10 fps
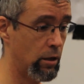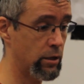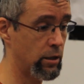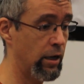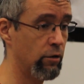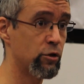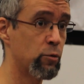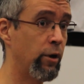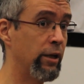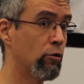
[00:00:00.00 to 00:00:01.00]
a kind of
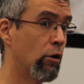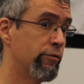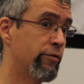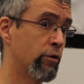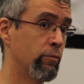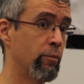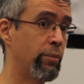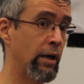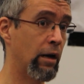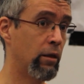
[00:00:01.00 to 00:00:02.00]
split off from the
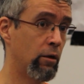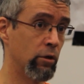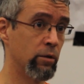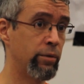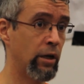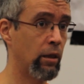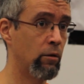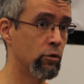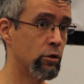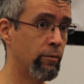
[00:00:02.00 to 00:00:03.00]
PRD when the PRD
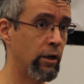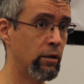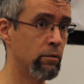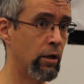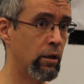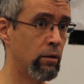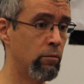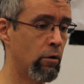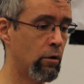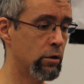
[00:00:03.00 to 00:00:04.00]
was dominated by the
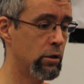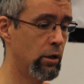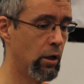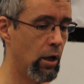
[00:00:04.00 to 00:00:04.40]
bureaucracy,